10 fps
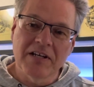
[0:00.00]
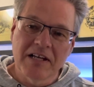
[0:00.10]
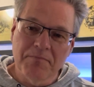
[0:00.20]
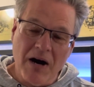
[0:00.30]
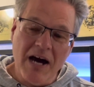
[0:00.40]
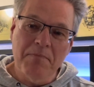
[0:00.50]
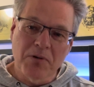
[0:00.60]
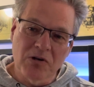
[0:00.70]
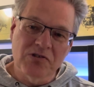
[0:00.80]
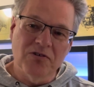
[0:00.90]
my
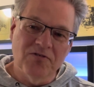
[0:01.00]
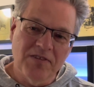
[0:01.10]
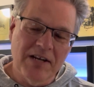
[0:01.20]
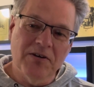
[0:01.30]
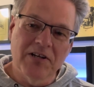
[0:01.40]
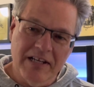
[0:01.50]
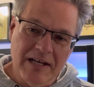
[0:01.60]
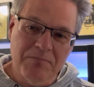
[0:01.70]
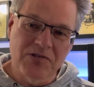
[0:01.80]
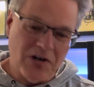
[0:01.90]
personal favorite
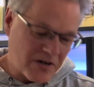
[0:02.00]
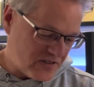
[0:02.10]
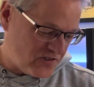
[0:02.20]
Hip songs.